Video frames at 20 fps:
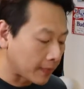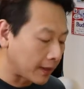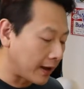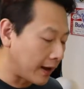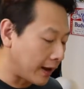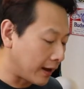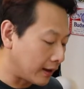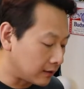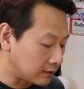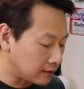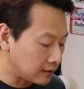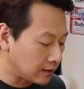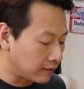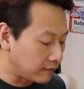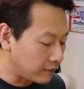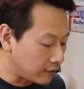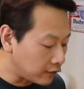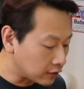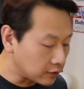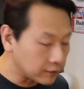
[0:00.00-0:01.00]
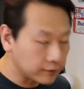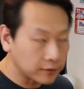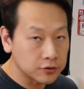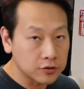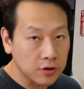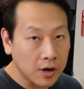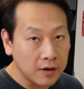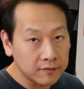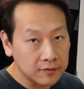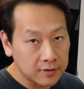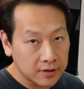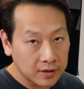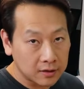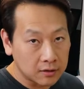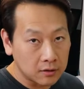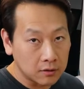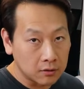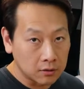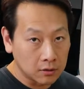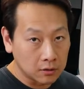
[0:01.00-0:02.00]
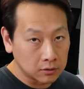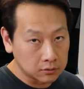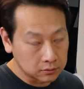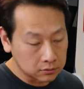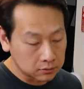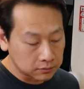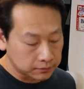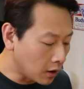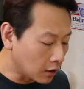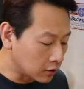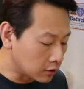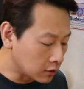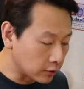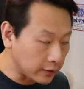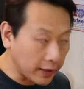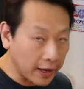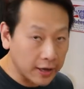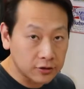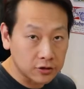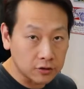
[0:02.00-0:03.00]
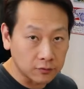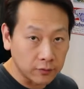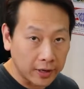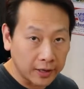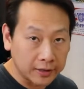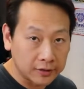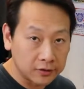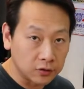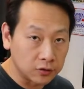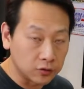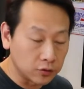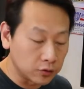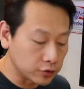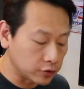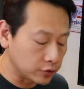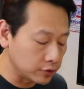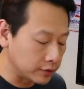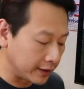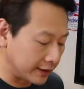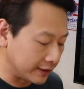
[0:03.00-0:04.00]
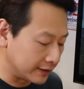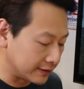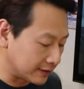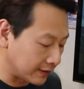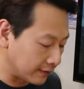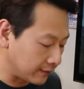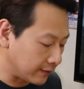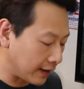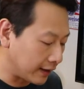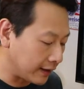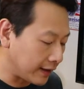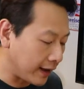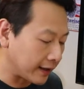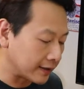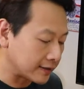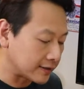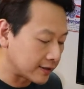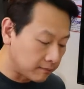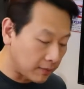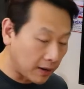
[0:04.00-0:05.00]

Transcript: And very good for traveling or on location when I need to do shooting and stuff like that.